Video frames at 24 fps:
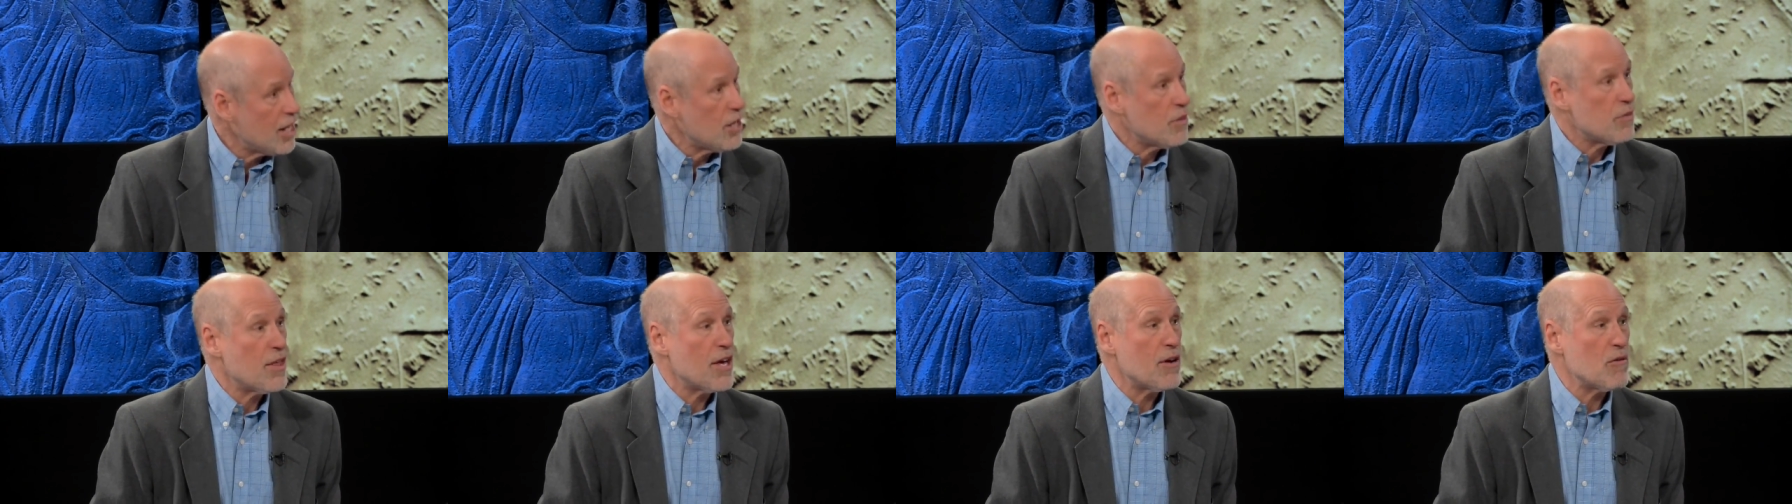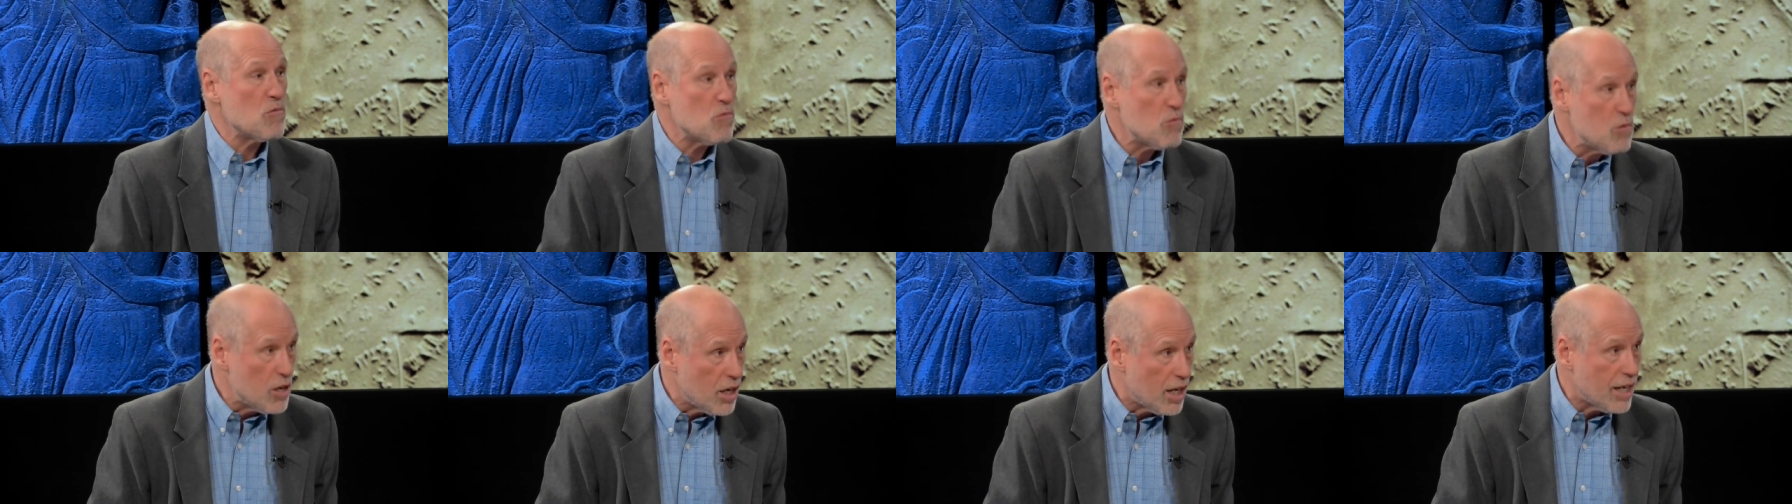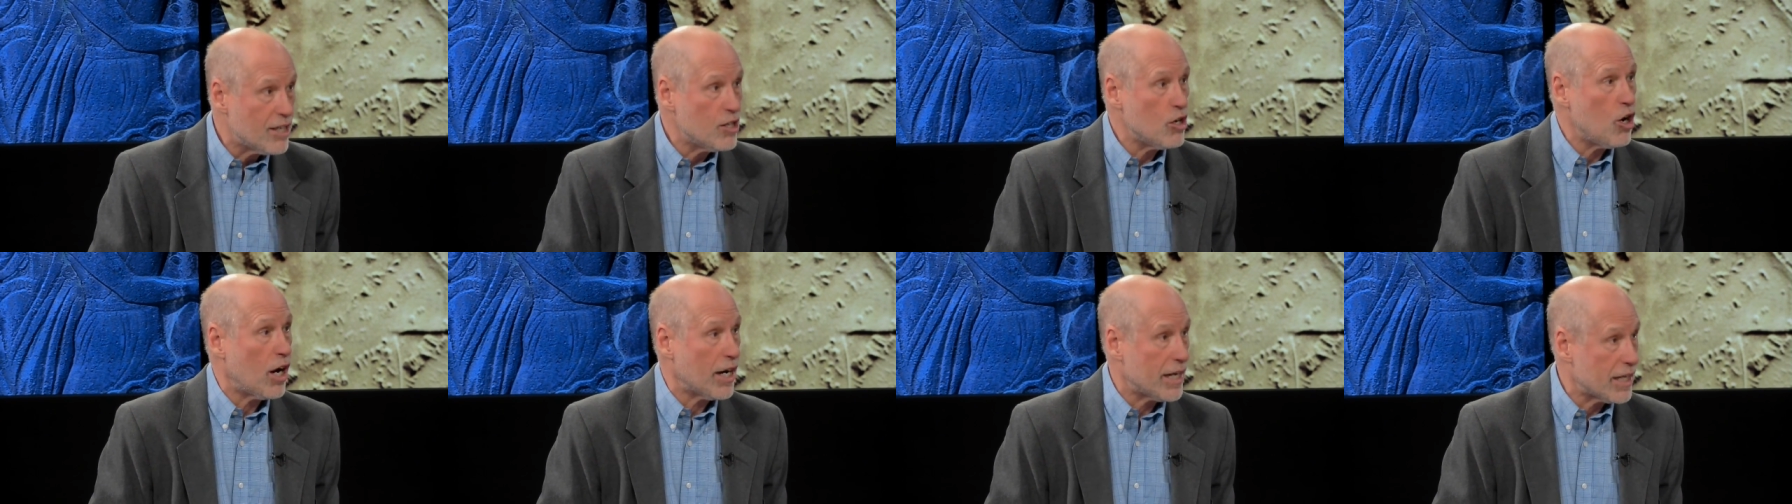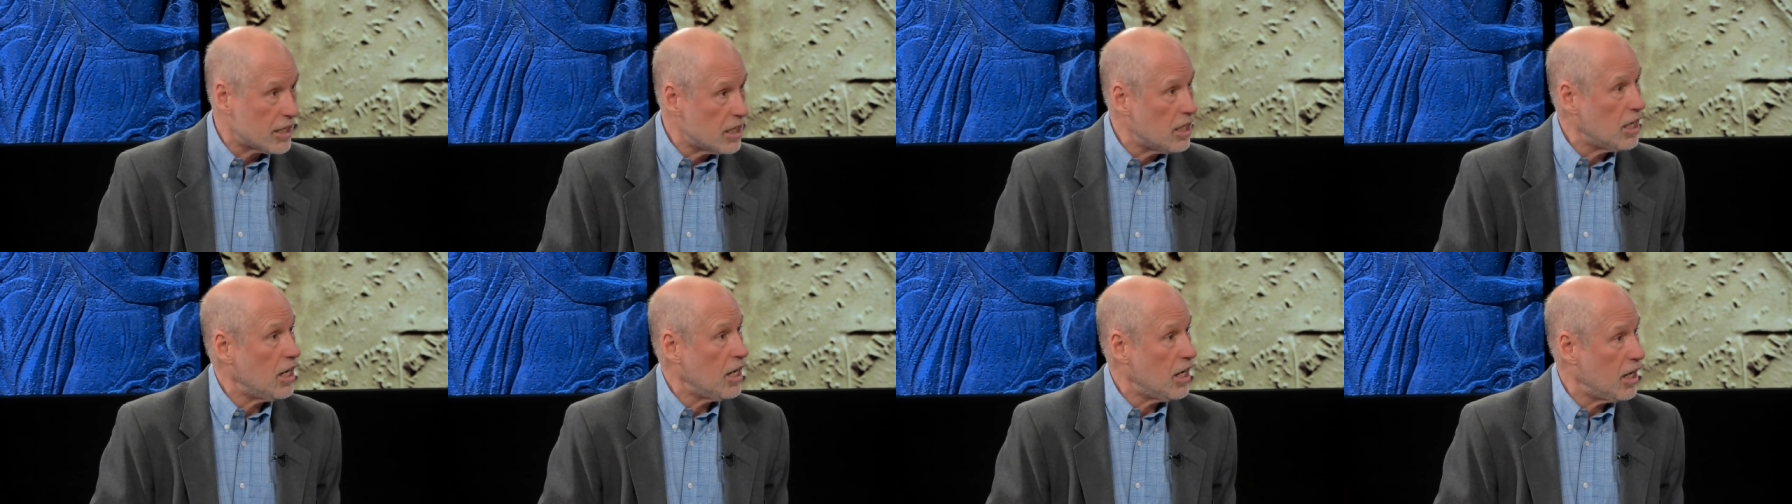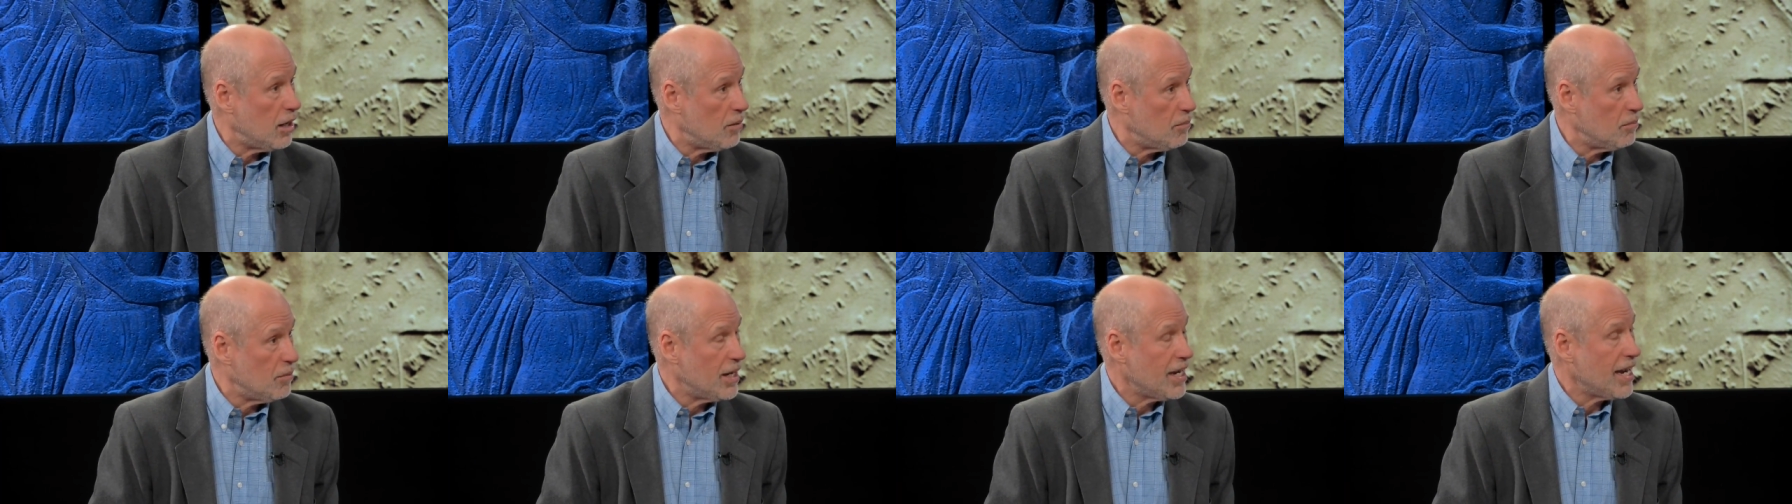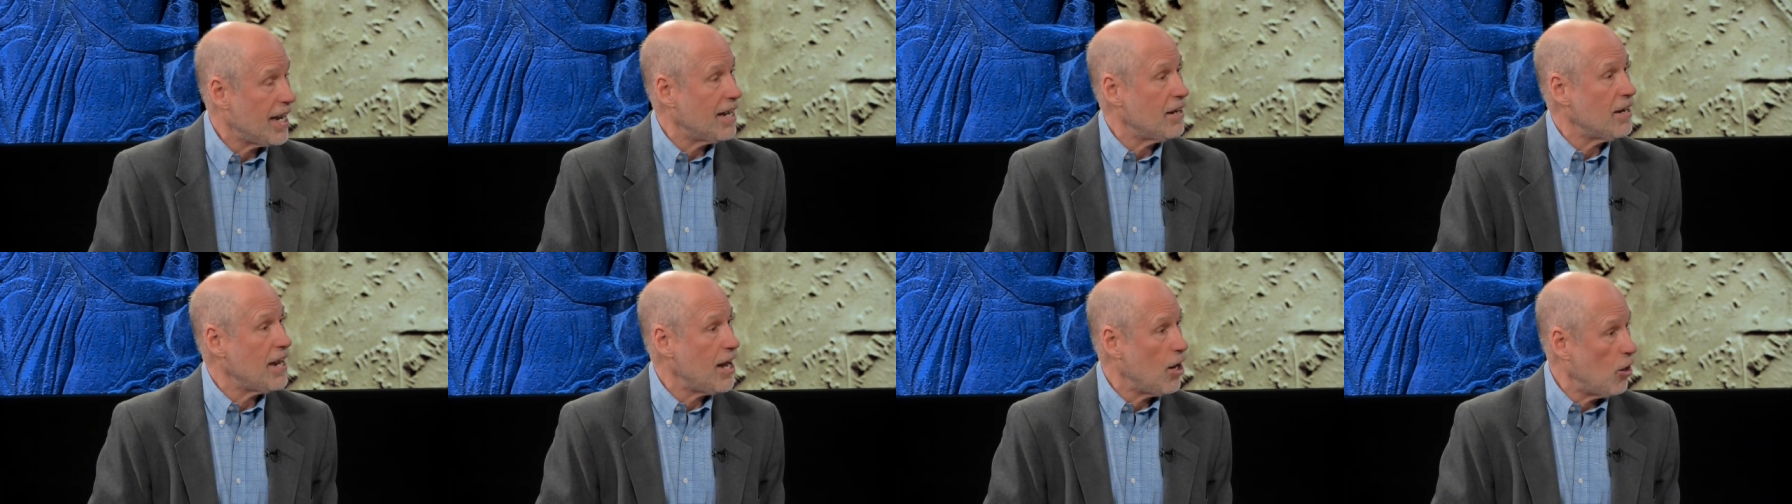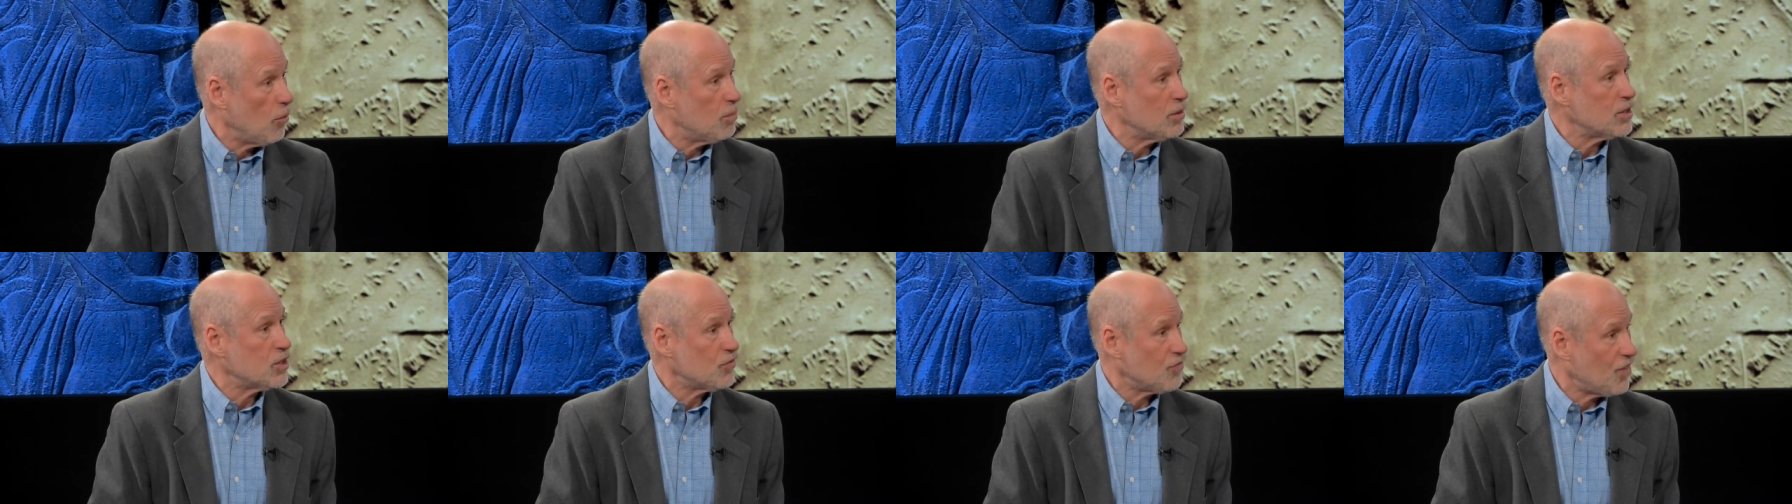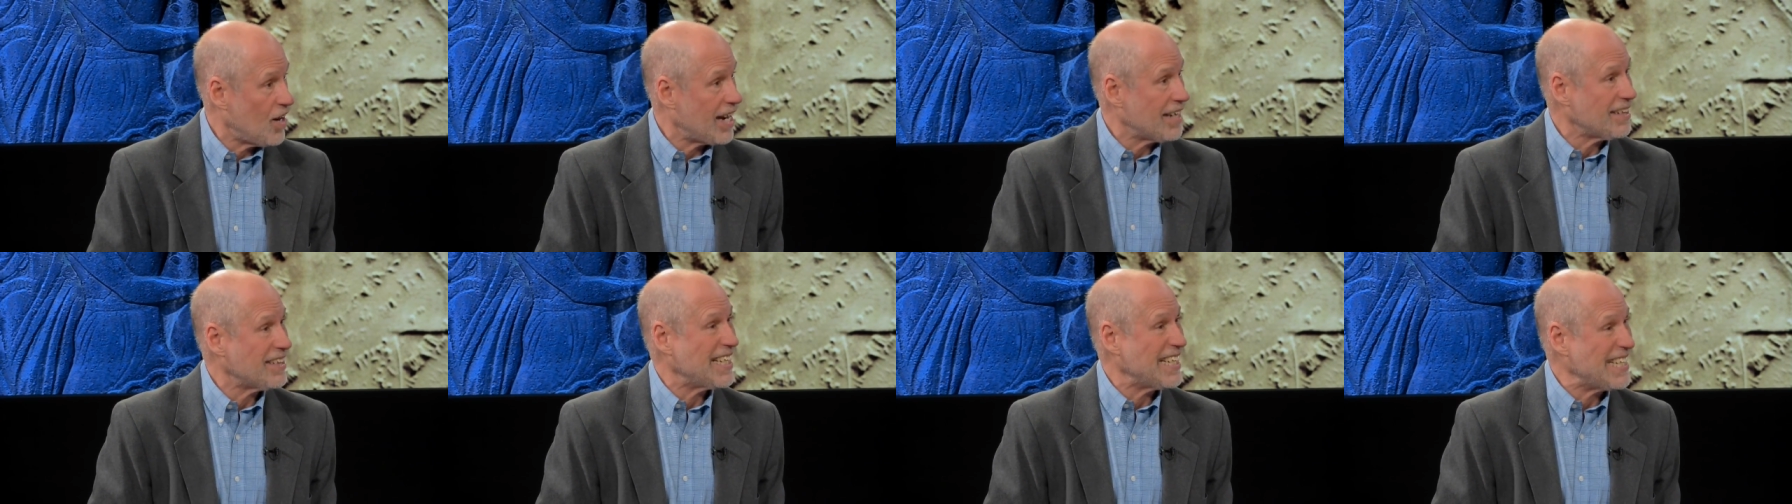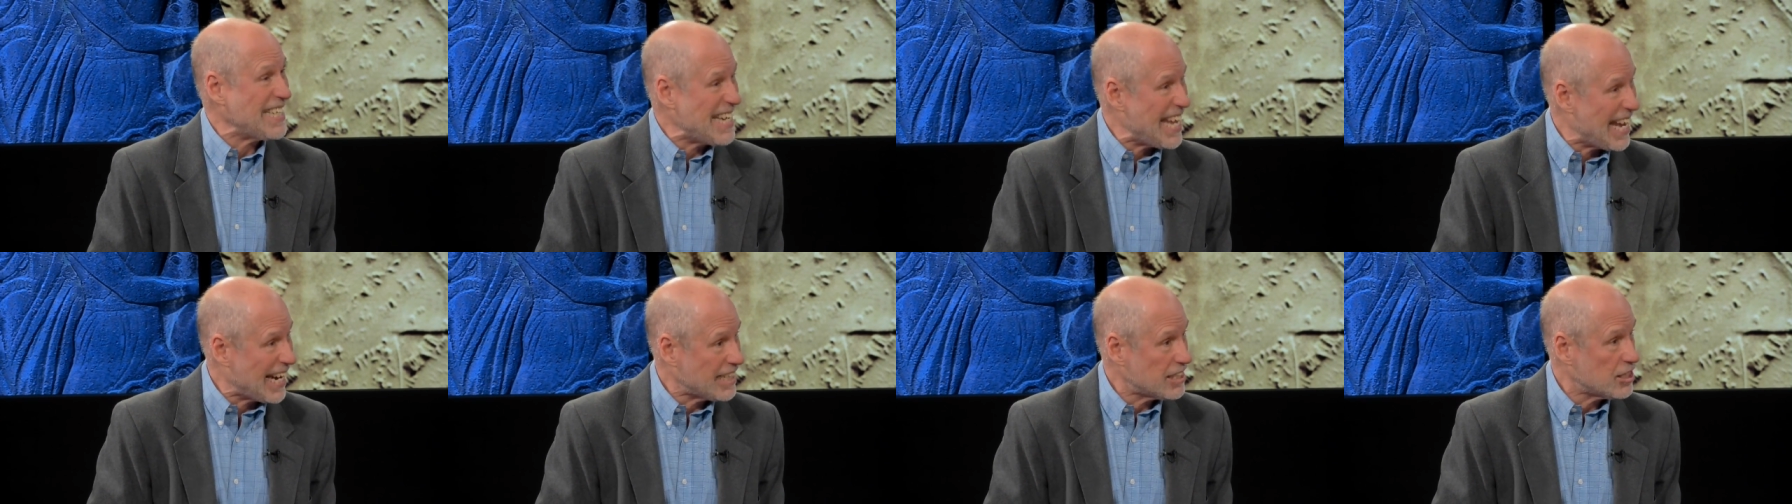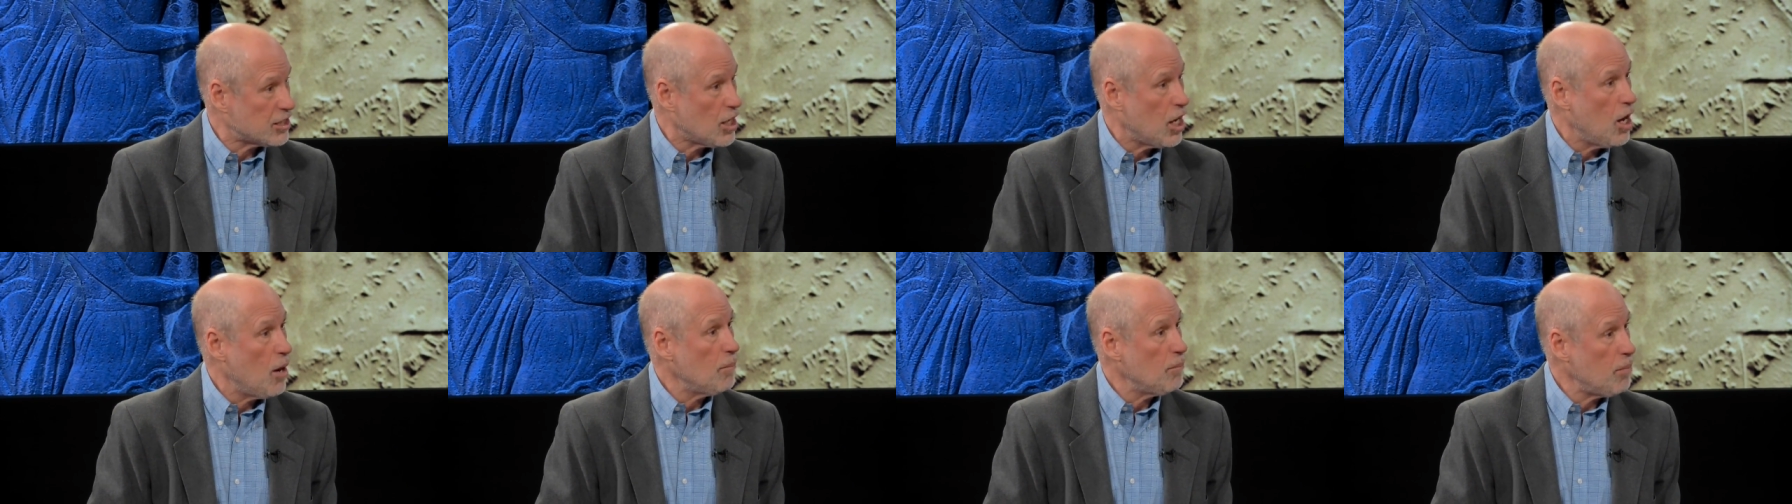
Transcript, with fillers: they really ought to come and help us find the next